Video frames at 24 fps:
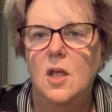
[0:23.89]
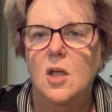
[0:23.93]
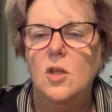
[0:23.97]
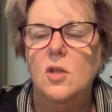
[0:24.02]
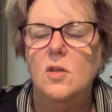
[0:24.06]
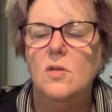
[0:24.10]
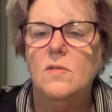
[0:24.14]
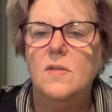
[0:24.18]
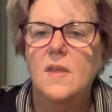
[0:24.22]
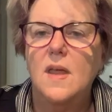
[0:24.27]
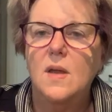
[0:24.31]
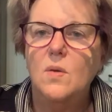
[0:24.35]

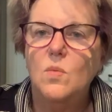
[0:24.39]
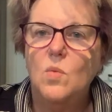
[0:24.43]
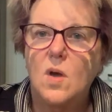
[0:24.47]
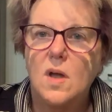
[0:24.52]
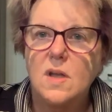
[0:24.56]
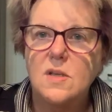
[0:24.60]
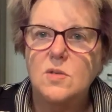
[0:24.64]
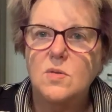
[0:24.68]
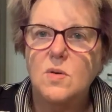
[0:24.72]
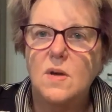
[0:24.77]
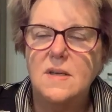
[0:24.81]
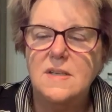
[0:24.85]
You then
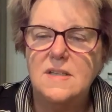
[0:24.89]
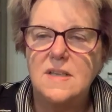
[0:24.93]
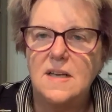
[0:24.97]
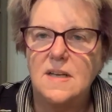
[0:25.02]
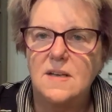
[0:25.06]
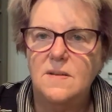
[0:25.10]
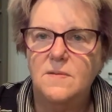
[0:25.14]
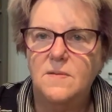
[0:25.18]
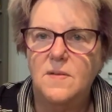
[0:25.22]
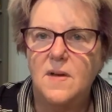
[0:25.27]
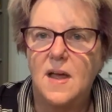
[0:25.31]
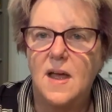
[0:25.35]
want to
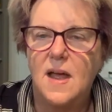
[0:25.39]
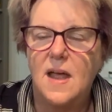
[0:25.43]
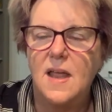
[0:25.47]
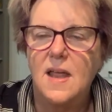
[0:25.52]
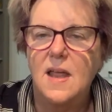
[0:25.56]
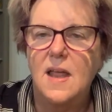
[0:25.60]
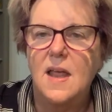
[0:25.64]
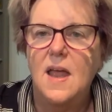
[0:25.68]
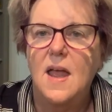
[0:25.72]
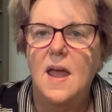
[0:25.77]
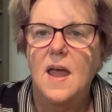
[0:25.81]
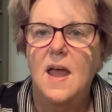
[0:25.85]
identify
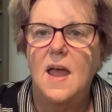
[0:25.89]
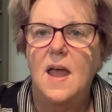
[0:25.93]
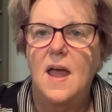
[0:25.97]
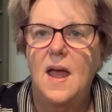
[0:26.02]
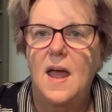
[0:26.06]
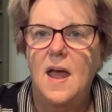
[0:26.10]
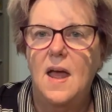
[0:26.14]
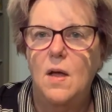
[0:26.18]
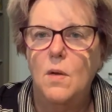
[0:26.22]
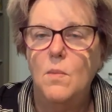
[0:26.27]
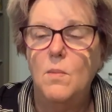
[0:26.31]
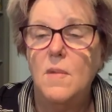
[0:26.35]

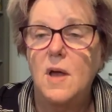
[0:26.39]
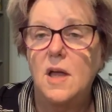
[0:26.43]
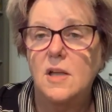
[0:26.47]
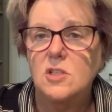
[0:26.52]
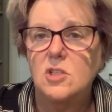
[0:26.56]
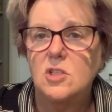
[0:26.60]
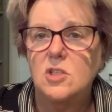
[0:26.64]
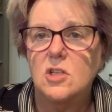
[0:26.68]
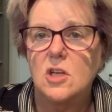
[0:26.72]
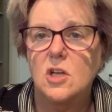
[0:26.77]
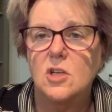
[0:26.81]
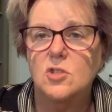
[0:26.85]
how
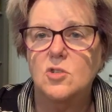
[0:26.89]
much